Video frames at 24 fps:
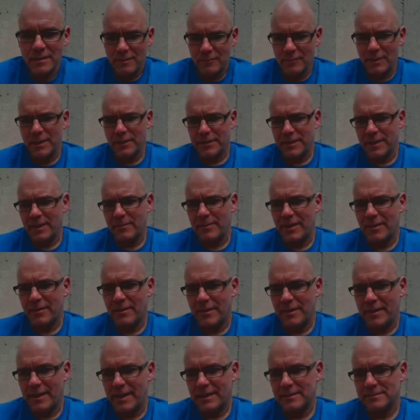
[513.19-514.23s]
What do you think about
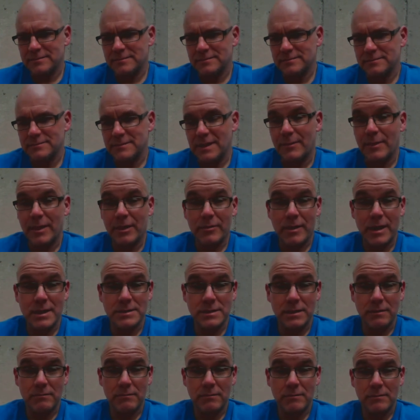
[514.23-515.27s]
all that? Am I
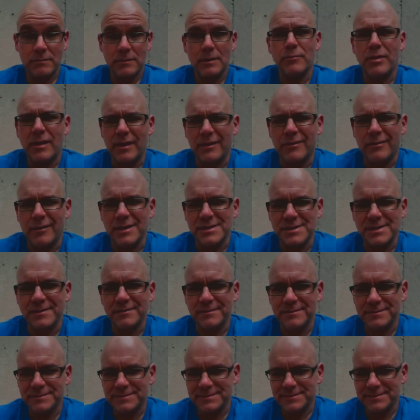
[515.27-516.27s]
crazy? I'm probably crazy.